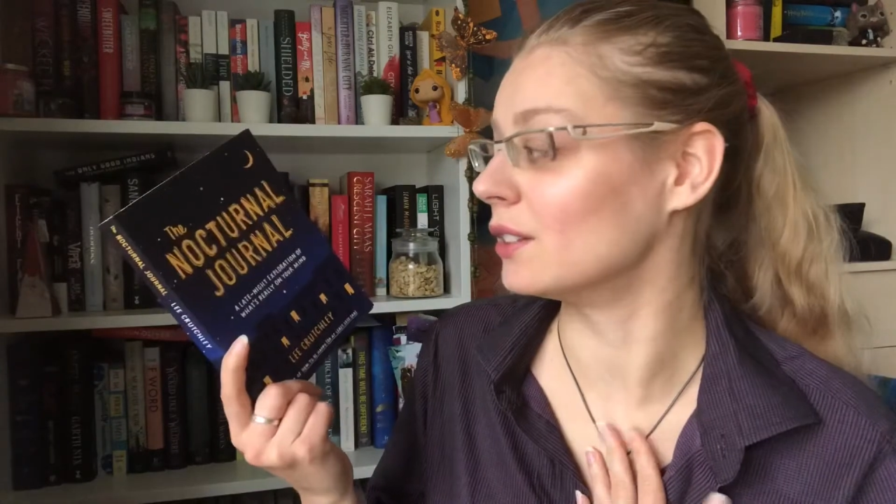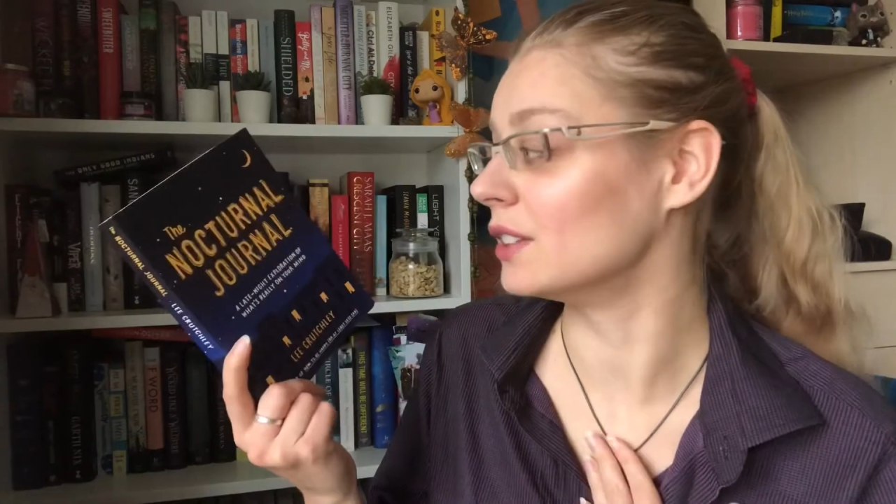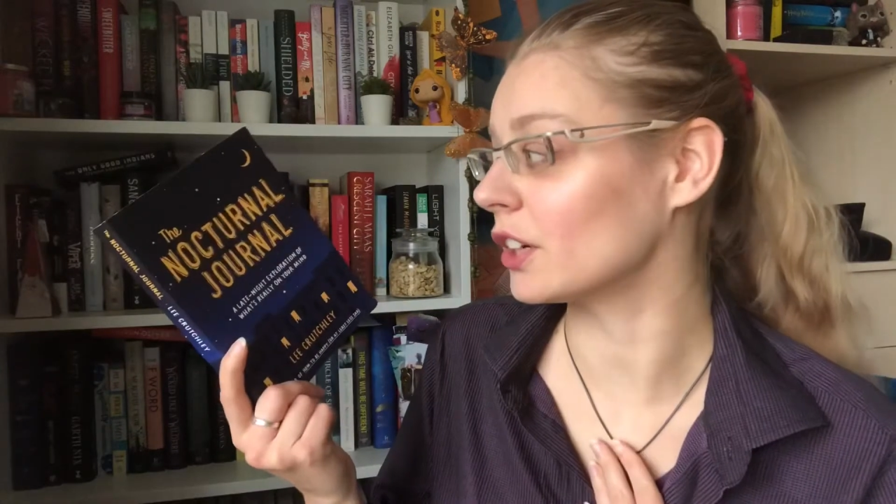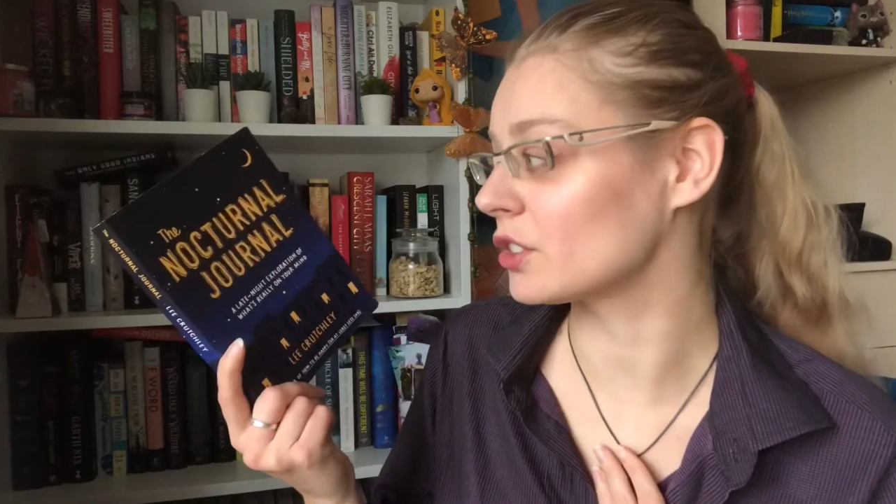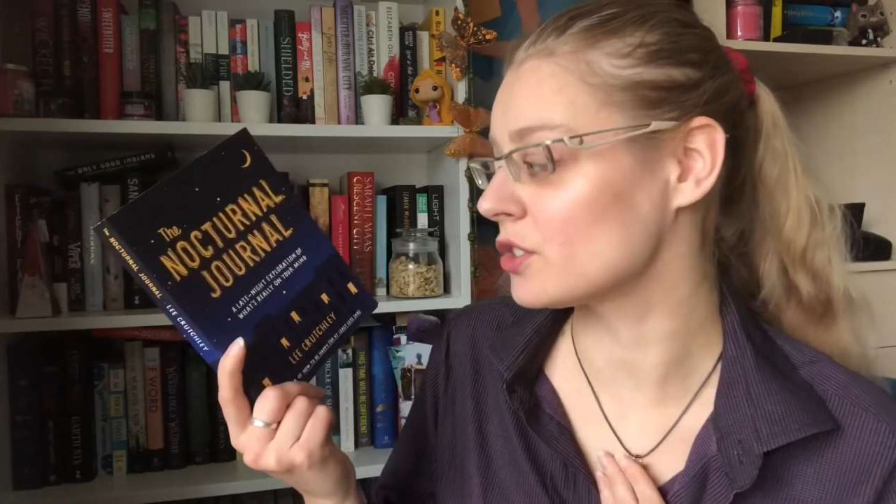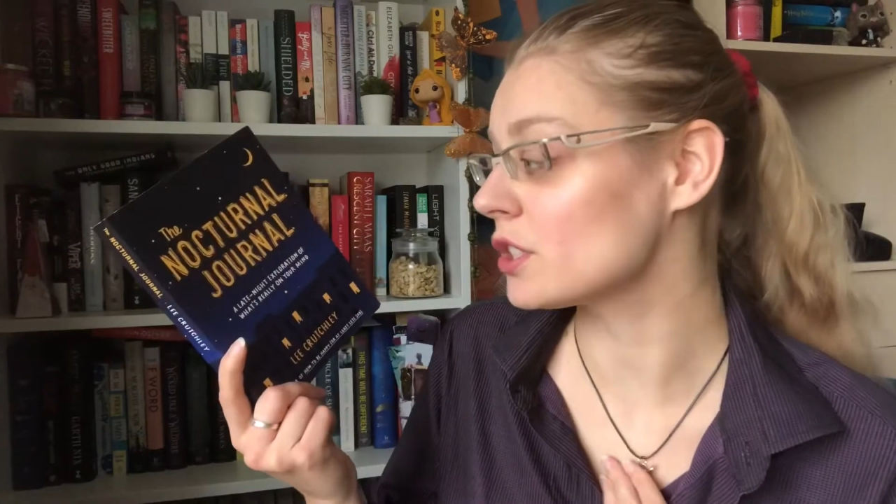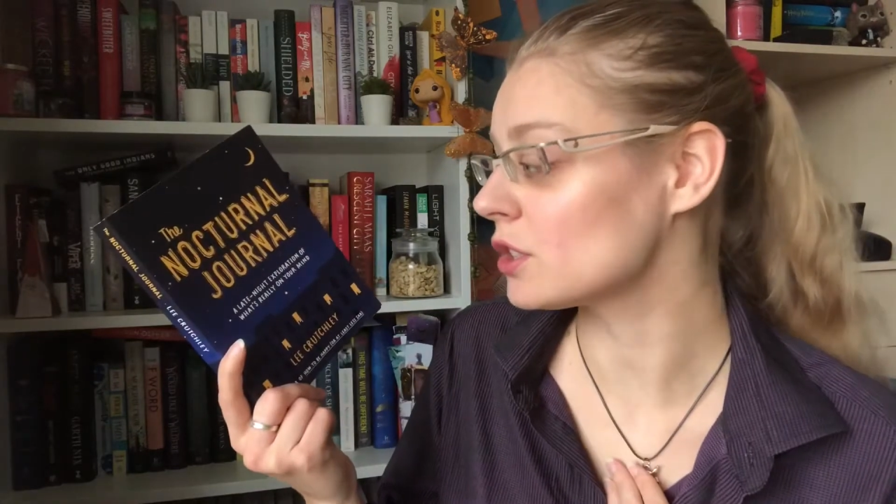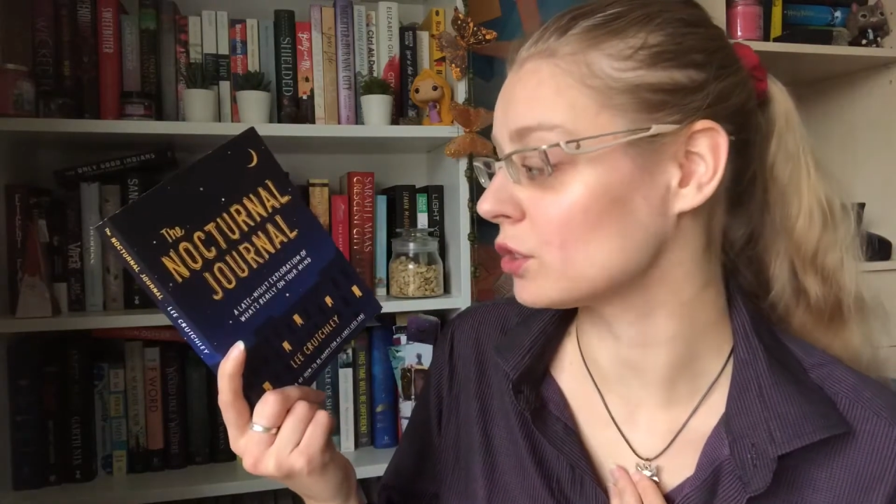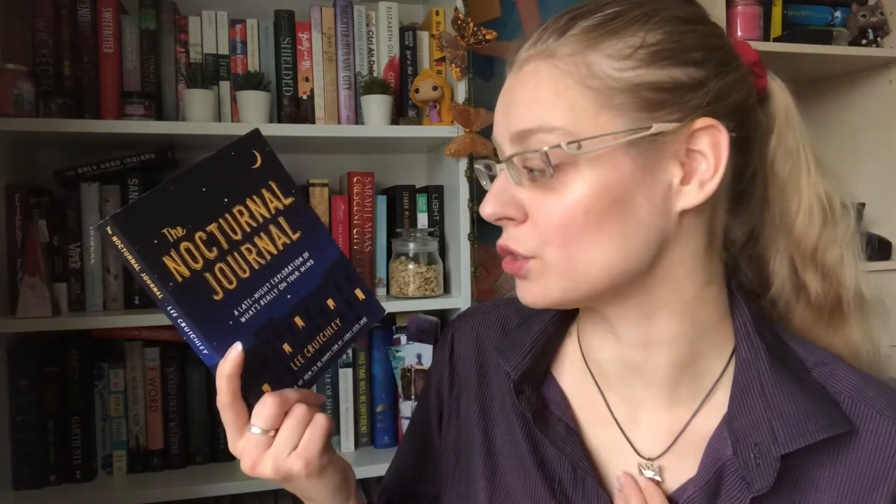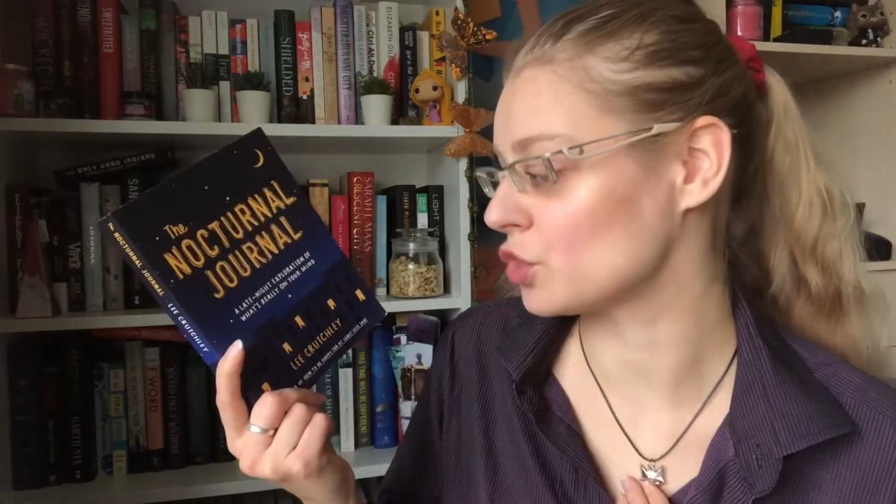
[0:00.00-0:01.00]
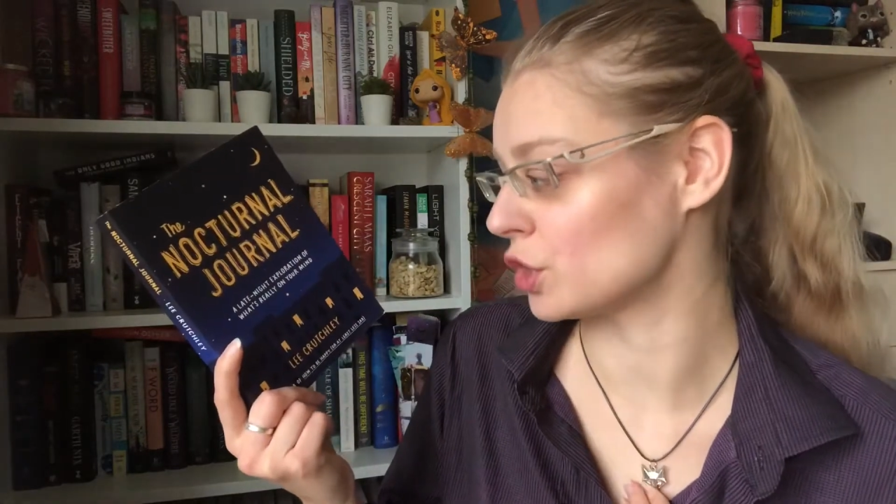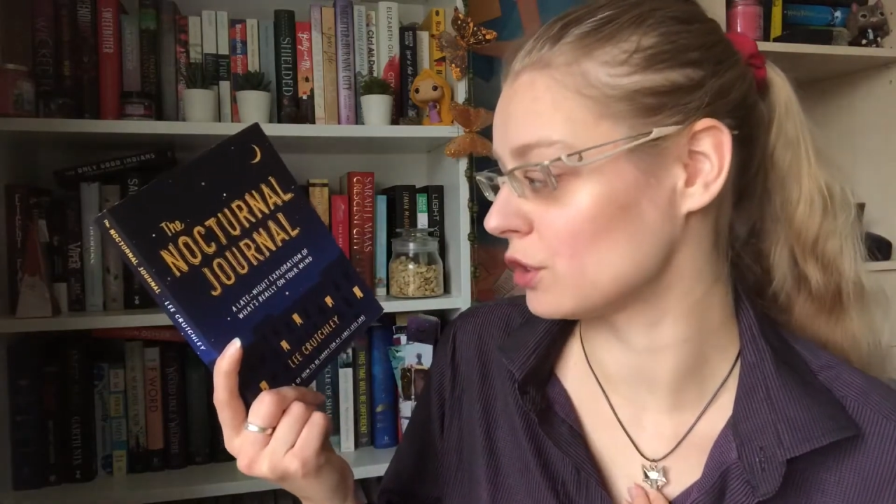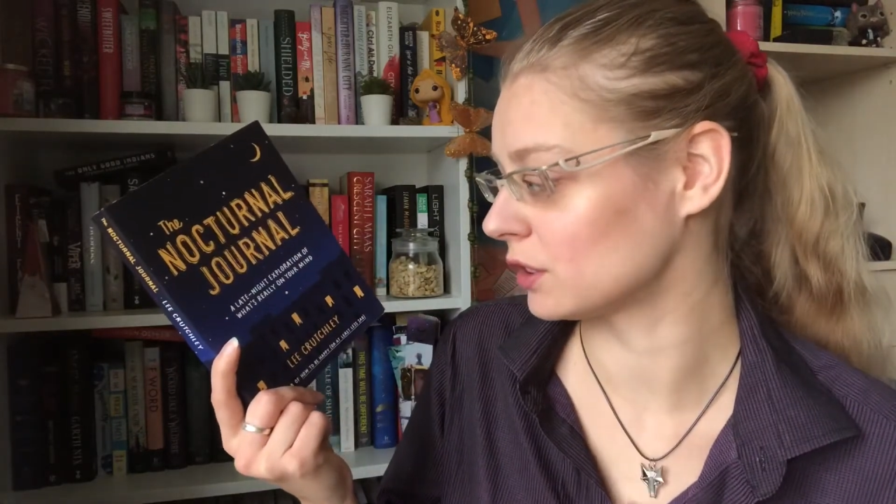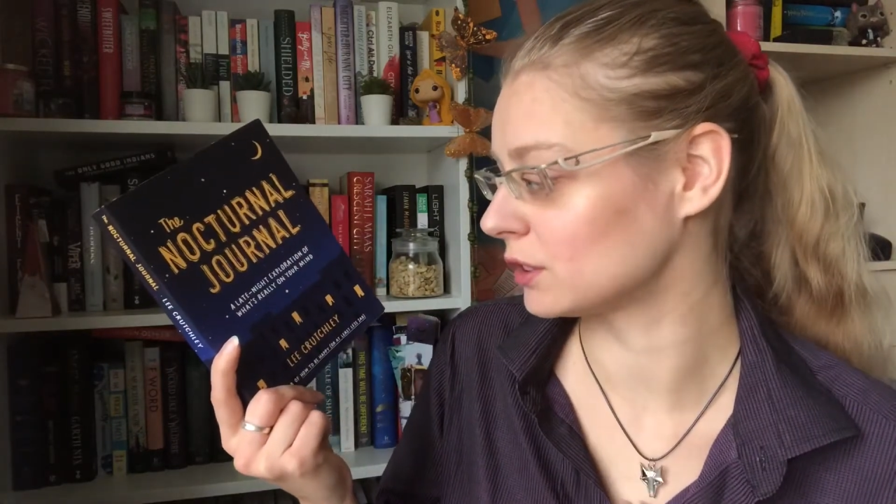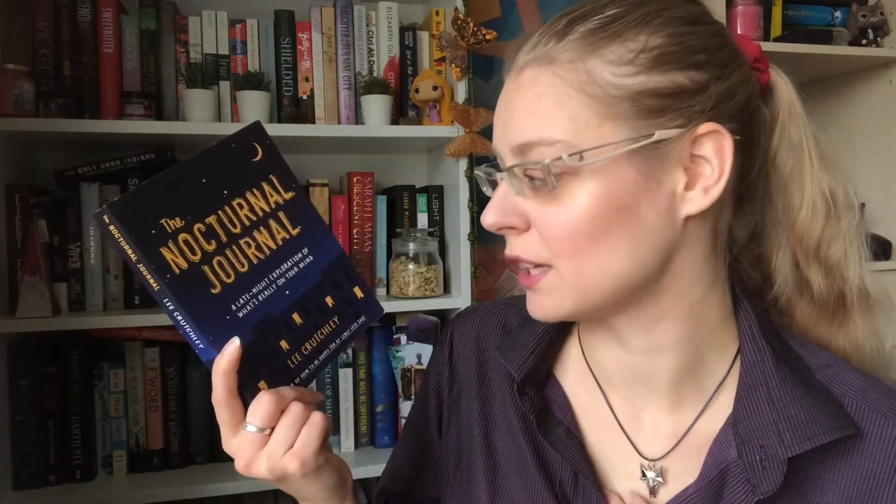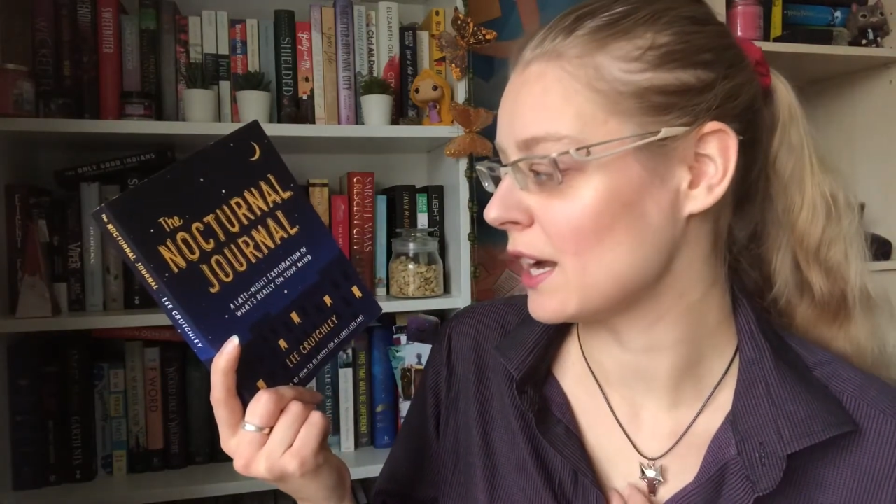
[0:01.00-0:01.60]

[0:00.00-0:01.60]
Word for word: Nocturnal Journal,